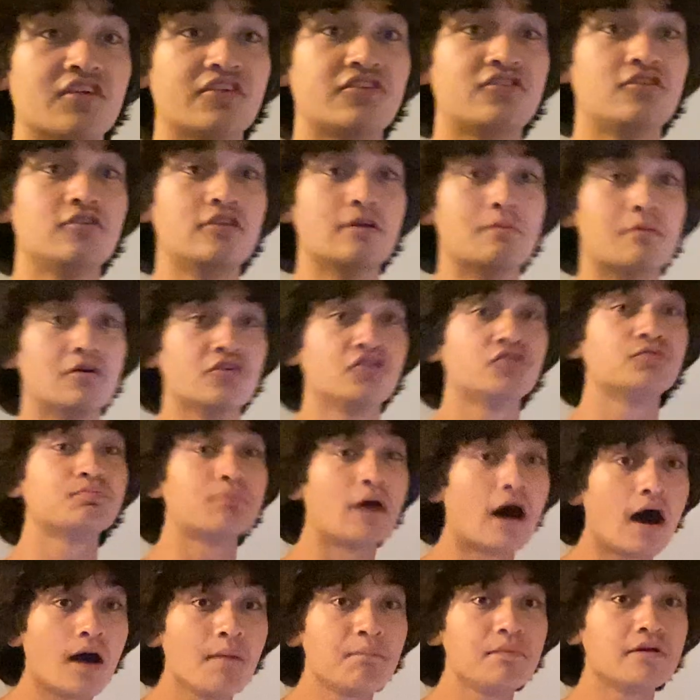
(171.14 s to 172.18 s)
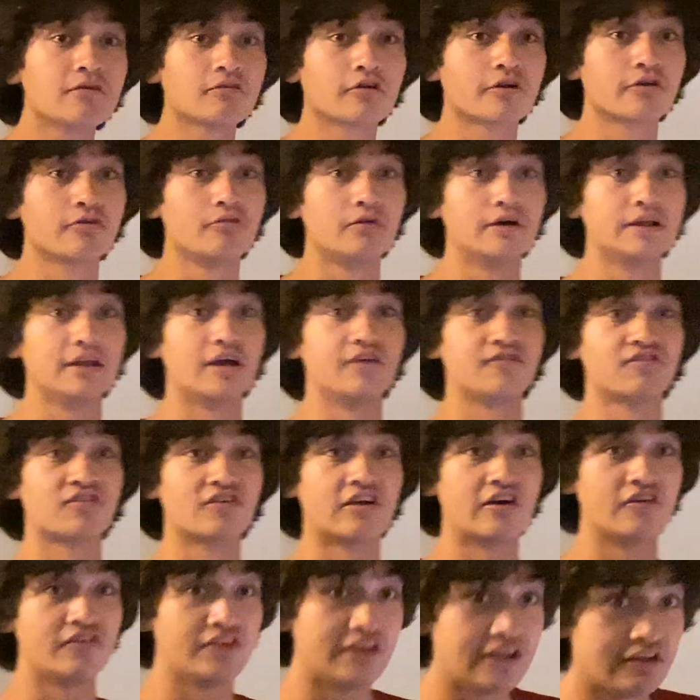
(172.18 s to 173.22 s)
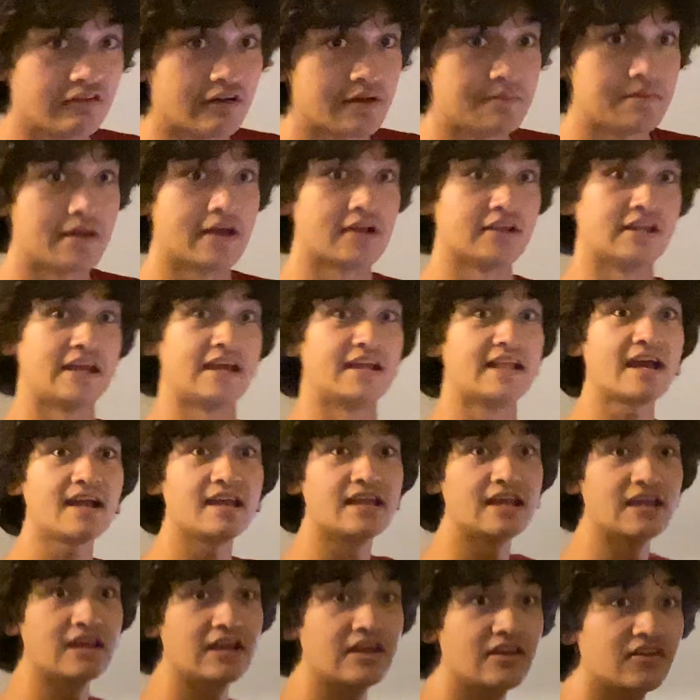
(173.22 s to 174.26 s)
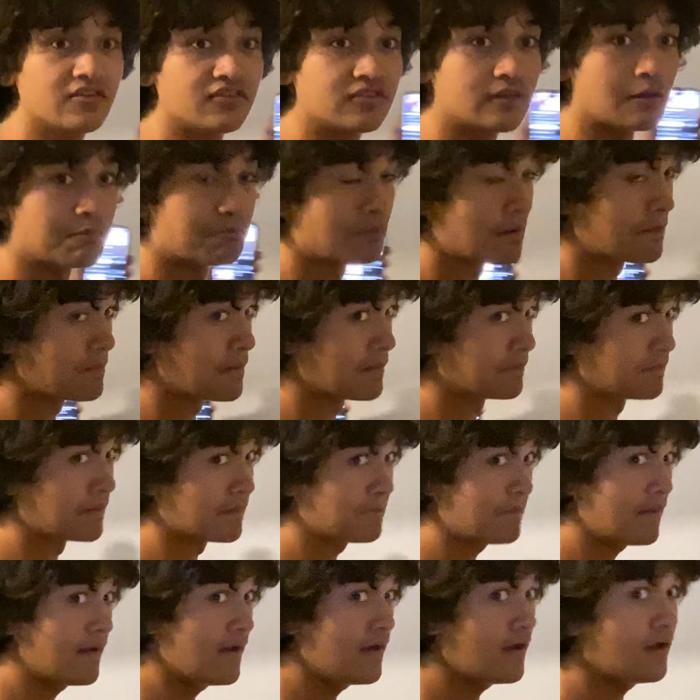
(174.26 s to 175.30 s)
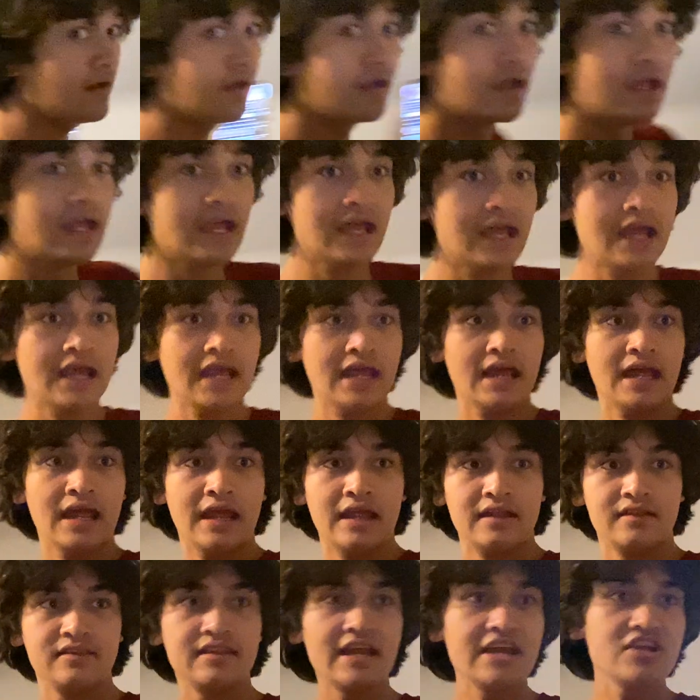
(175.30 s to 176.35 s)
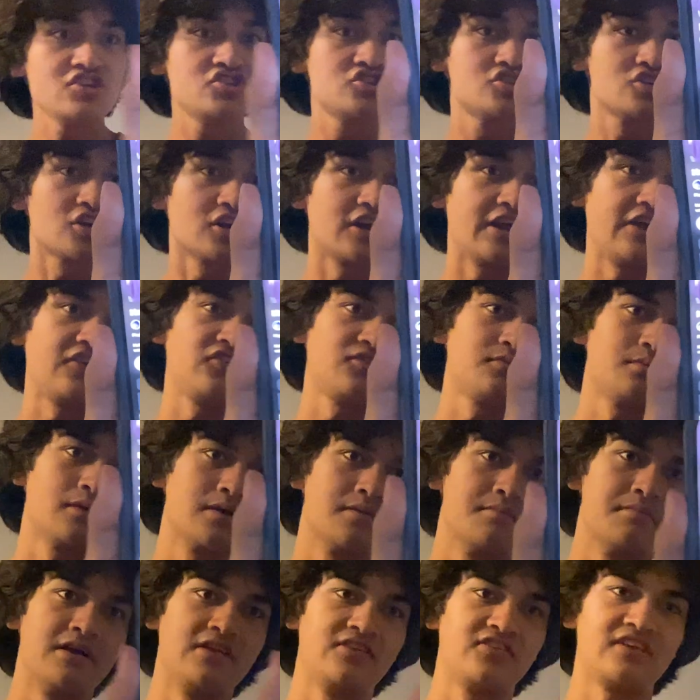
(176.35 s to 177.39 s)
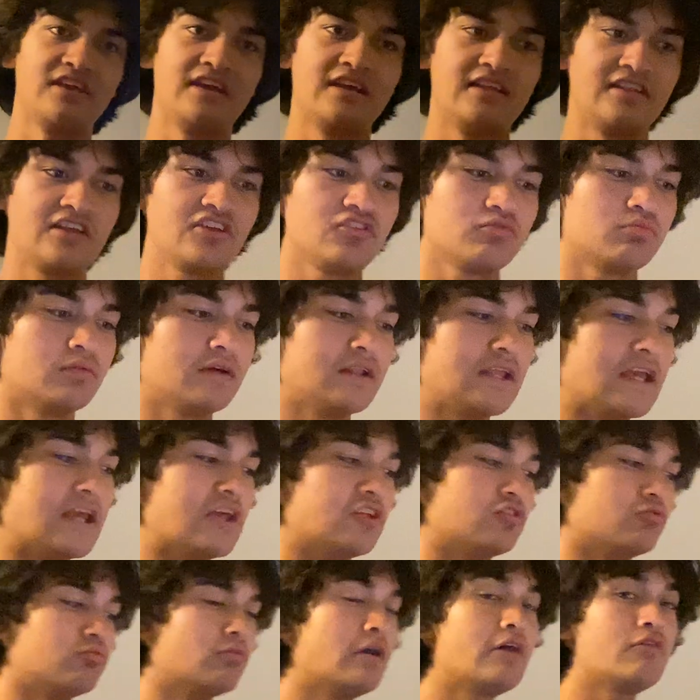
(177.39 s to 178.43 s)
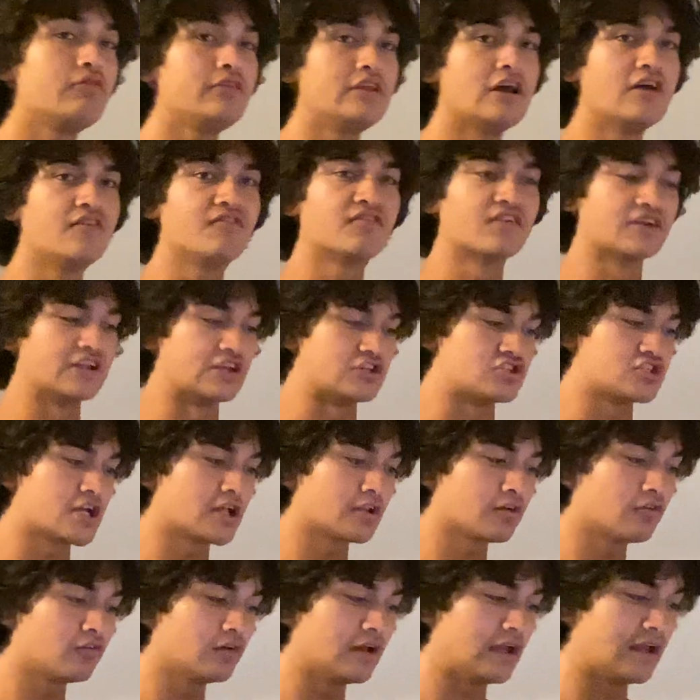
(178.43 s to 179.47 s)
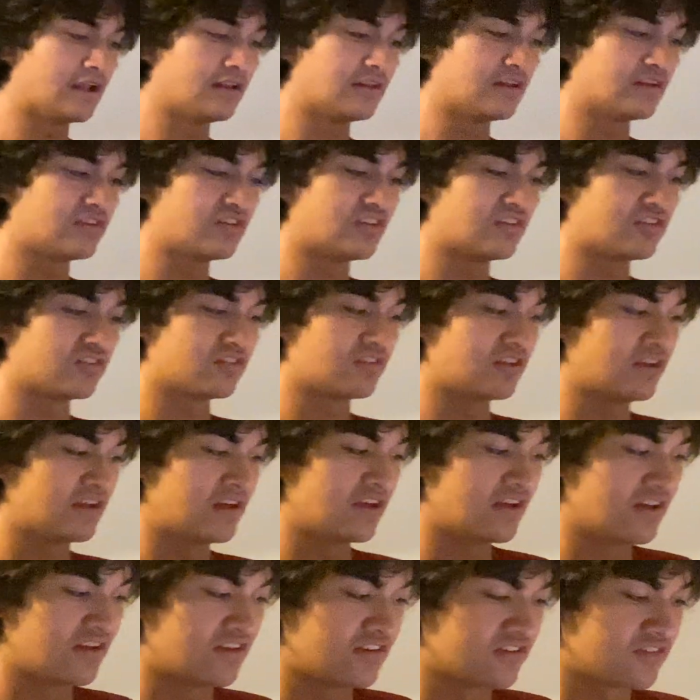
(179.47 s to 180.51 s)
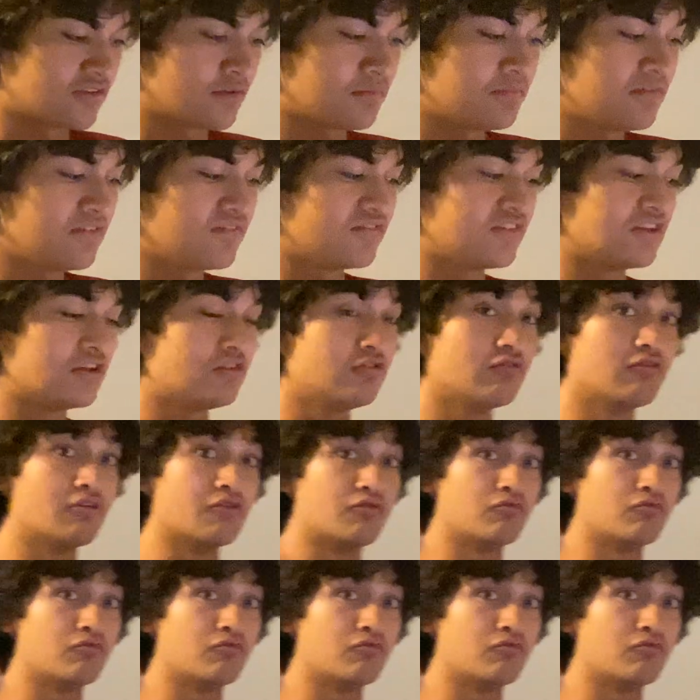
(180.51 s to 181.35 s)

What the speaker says: to the most popular one throughout Eli Man, and that is the nature experiments. And this one is well known for the channel, and this is something to do with